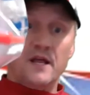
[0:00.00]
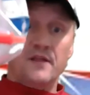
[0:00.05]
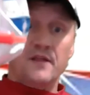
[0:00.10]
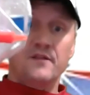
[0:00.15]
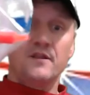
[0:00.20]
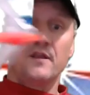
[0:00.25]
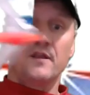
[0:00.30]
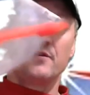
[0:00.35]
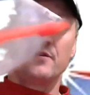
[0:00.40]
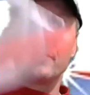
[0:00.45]

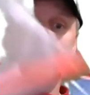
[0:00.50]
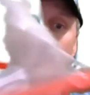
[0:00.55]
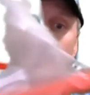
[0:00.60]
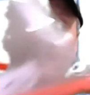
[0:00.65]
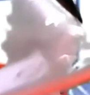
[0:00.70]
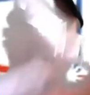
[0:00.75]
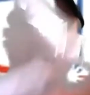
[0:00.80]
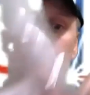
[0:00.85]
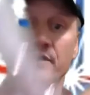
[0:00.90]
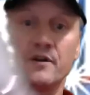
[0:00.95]
you
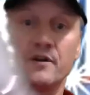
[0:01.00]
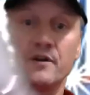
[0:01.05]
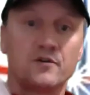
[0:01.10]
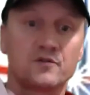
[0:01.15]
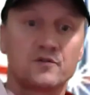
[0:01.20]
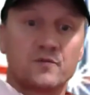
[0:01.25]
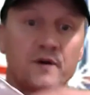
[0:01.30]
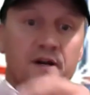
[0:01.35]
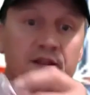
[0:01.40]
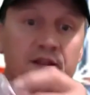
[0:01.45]
can
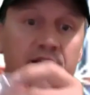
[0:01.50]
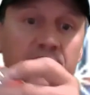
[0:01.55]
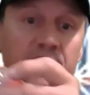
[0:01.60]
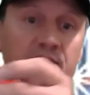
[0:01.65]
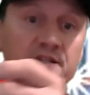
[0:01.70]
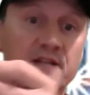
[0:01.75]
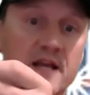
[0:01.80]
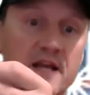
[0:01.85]
use one of these.